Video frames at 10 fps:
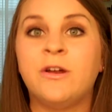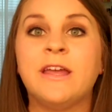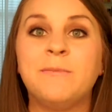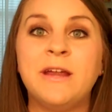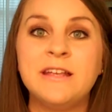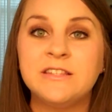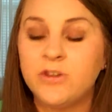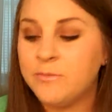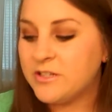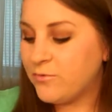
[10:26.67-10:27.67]
Again, my
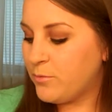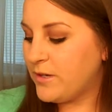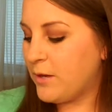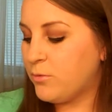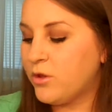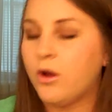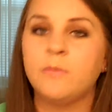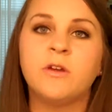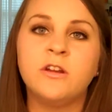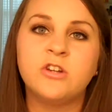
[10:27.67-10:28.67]
Instagram and stuff will be down below.
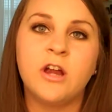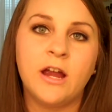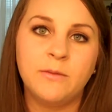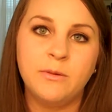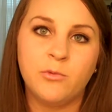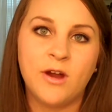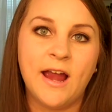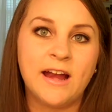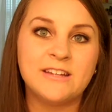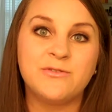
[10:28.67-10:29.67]
I'm going to try to be more
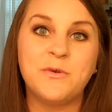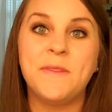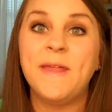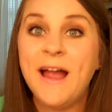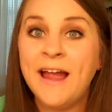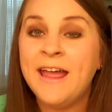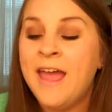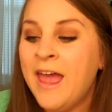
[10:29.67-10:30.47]
active on that,